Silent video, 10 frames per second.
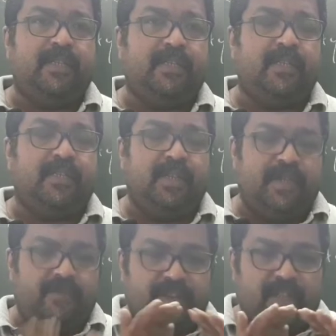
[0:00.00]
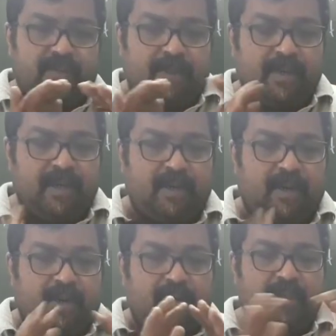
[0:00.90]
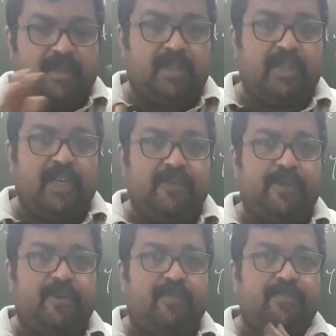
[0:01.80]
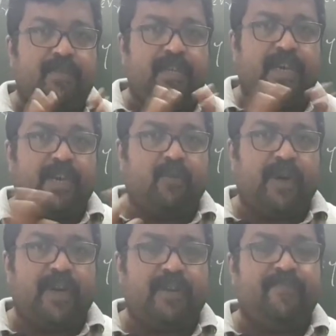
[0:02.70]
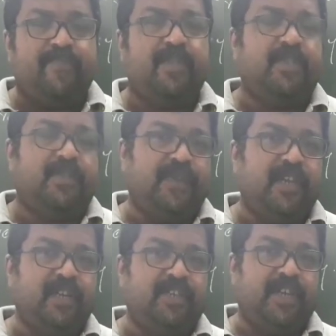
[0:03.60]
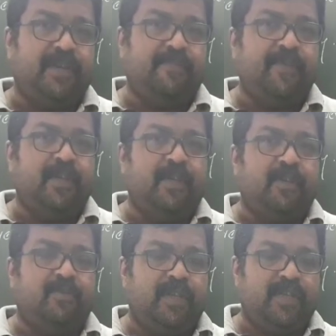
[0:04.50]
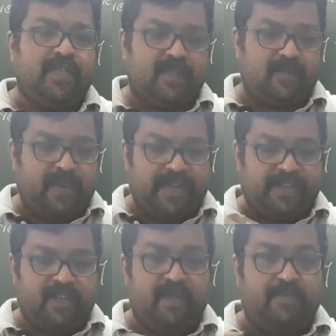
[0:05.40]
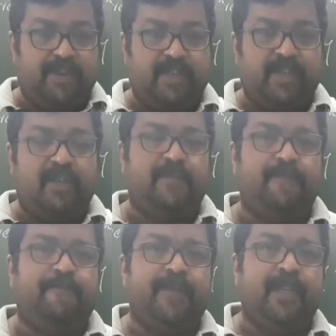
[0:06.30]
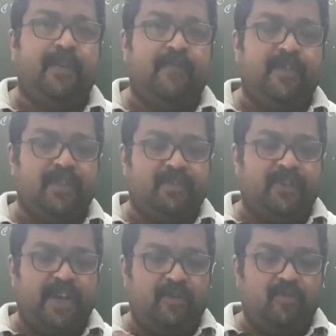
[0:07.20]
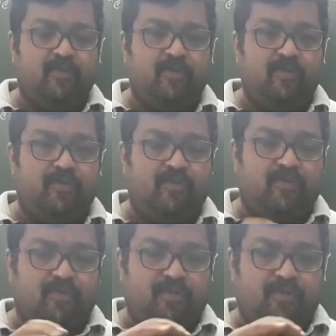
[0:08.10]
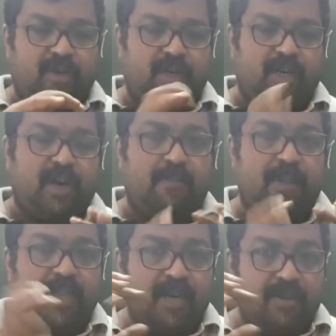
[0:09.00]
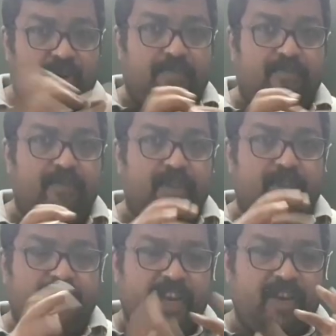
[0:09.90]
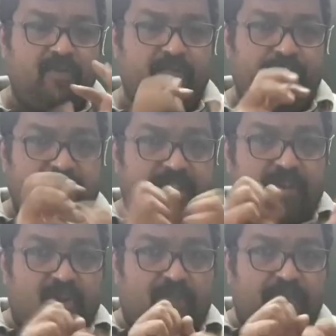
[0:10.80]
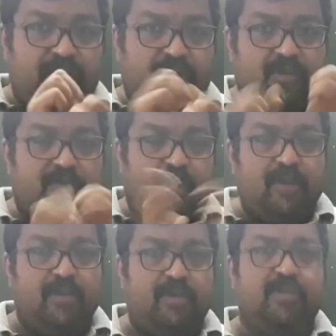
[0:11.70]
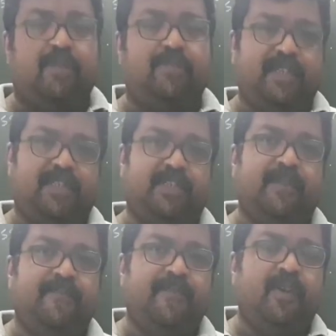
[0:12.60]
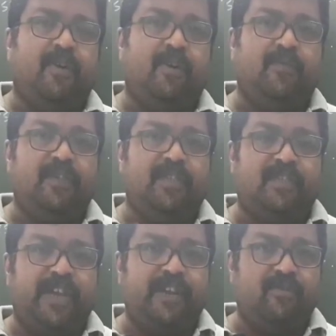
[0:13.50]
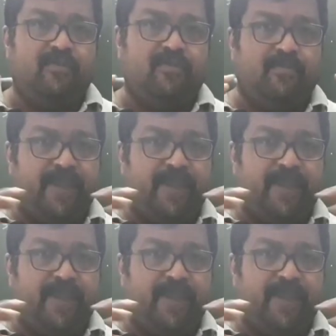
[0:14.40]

is, see, when the bubble or this liquid drop, they acquire spherical shape, so there is one external pressure which is trying to crumble the drop, which is trying to break the drop into small droplets, or which is trying to